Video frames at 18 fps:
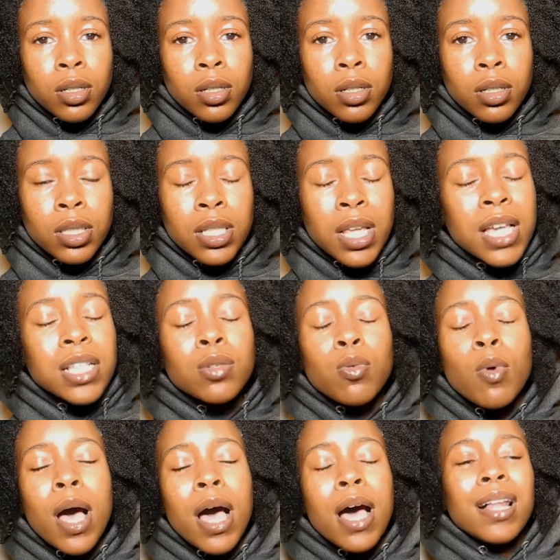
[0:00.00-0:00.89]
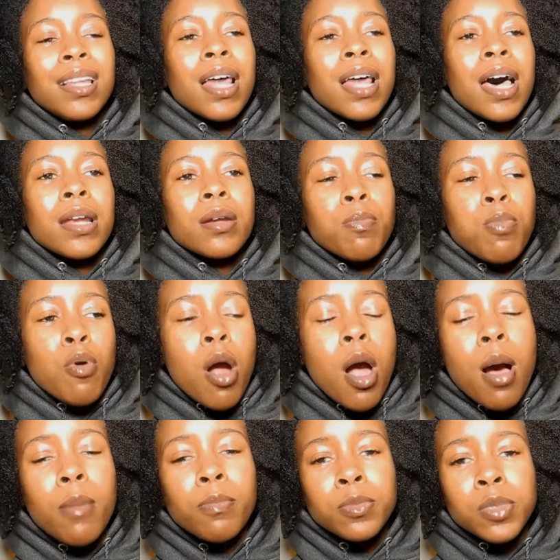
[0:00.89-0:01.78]
That's why a lot of
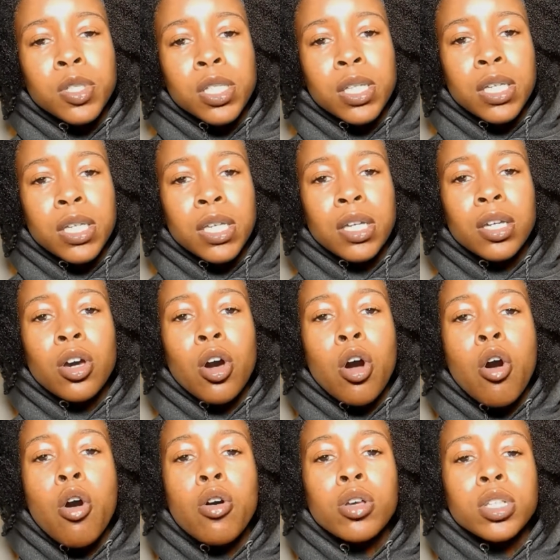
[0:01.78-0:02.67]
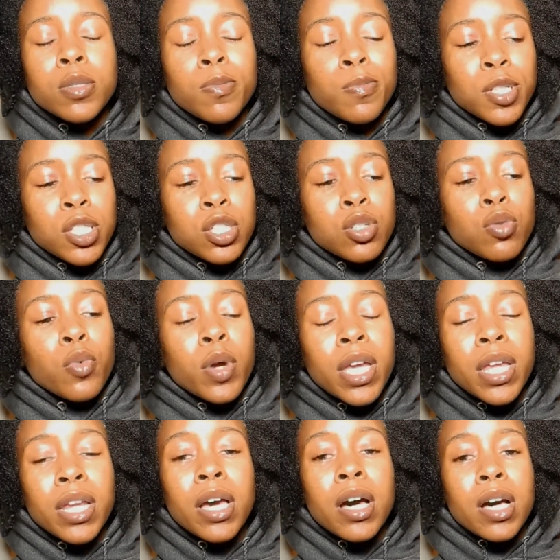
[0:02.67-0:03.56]
problems get caused
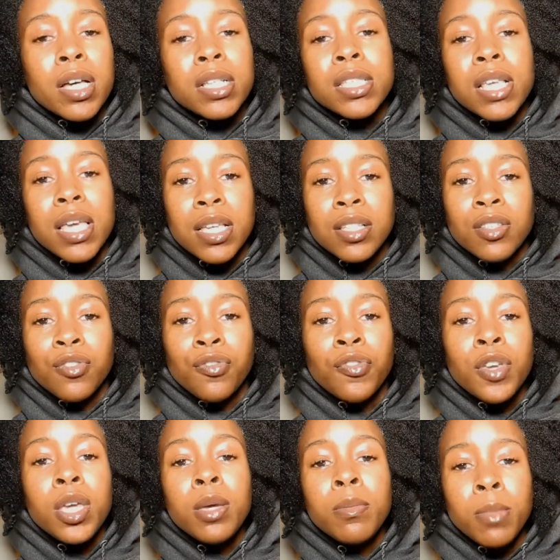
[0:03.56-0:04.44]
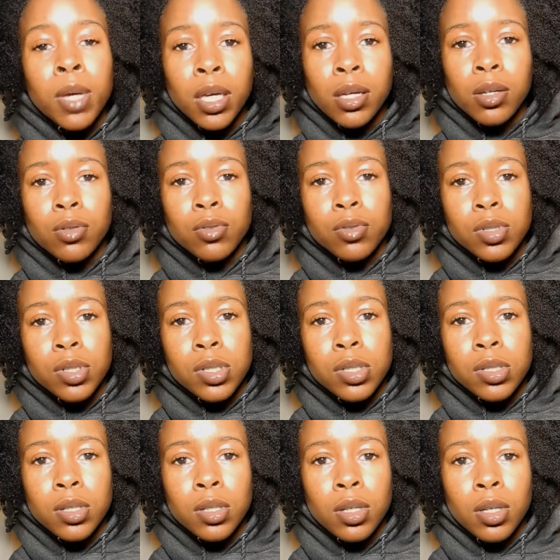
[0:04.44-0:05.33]
between us as
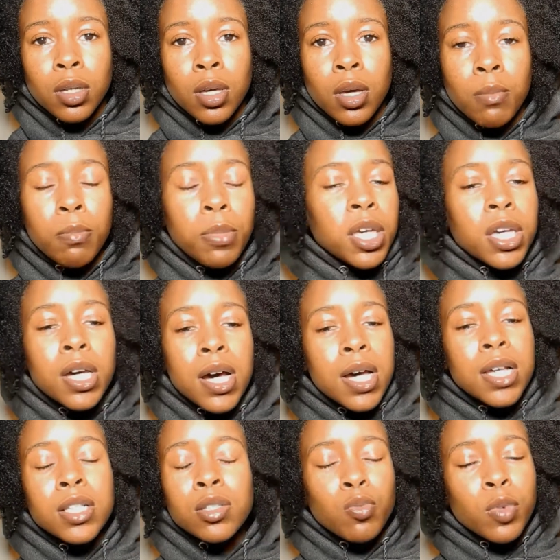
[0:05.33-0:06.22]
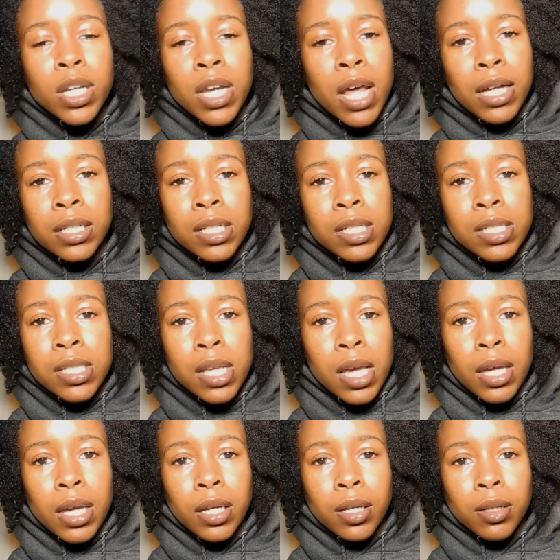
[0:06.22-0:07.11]
females, because we're not the
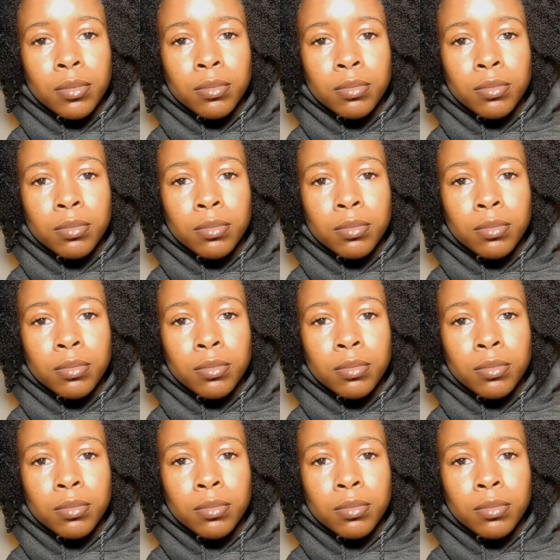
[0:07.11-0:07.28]
same.